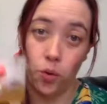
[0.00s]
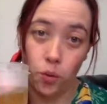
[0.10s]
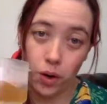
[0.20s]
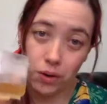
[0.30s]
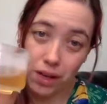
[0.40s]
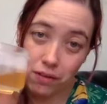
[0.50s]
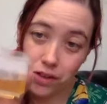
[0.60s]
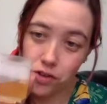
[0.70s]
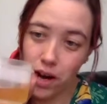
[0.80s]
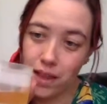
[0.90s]
we're gonna give it a
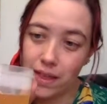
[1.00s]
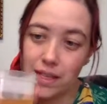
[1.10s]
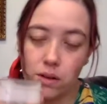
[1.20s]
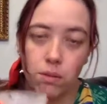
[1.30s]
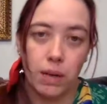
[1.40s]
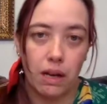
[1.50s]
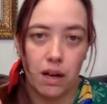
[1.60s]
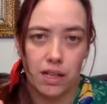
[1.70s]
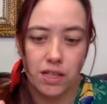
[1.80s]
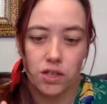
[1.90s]
try in this. Oh my
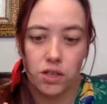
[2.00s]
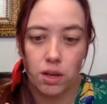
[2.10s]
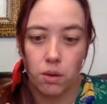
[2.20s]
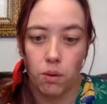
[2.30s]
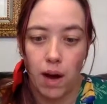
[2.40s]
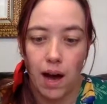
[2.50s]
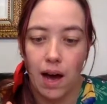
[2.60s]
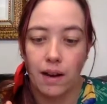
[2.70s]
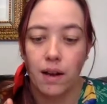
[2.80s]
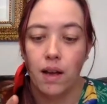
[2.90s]
god, it's so hot.